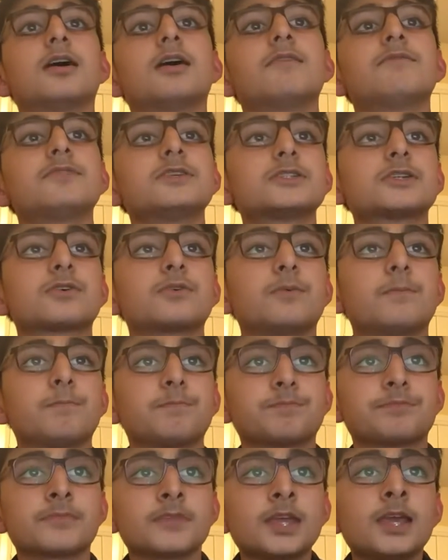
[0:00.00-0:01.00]
physical.
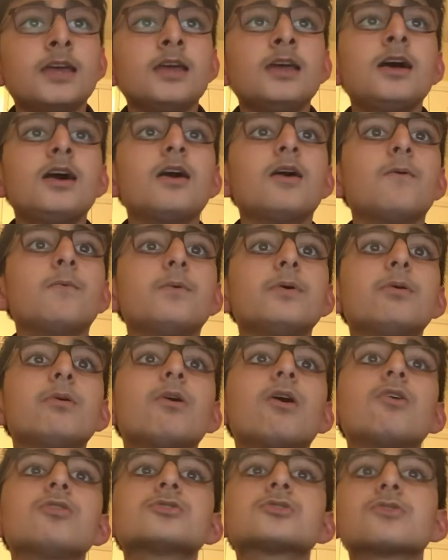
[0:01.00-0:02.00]
We will
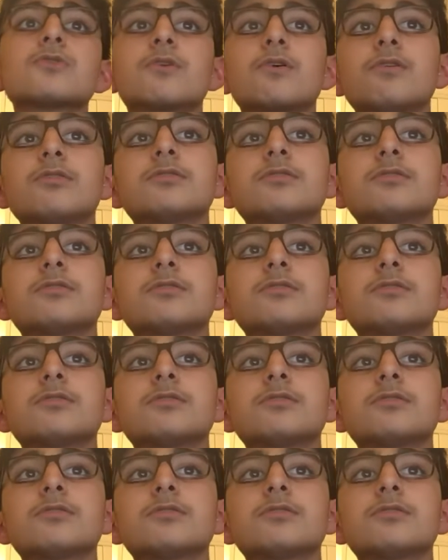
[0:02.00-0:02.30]
also go